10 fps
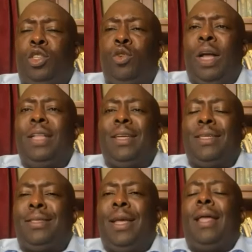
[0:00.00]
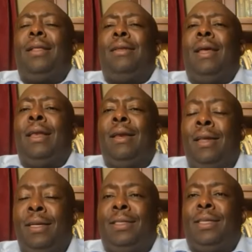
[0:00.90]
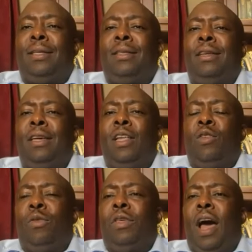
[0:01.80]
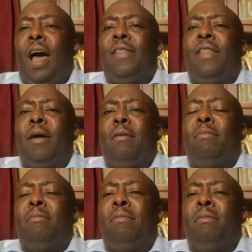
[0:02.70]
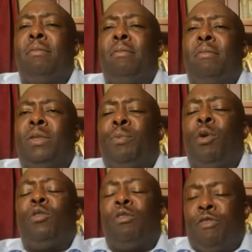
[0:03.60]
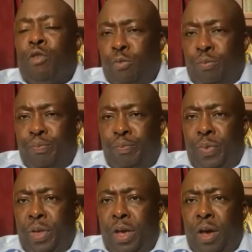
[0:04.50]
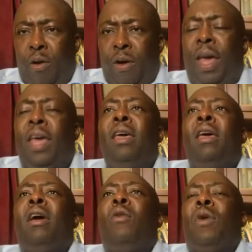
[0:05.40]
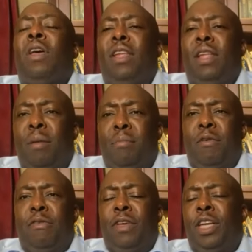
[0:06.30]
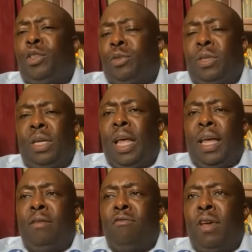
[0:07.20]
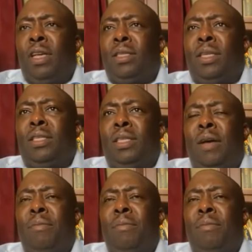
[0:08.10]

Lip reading: to understand and listen to the other's point of view, okay? We had a number of issues, and I can raise this.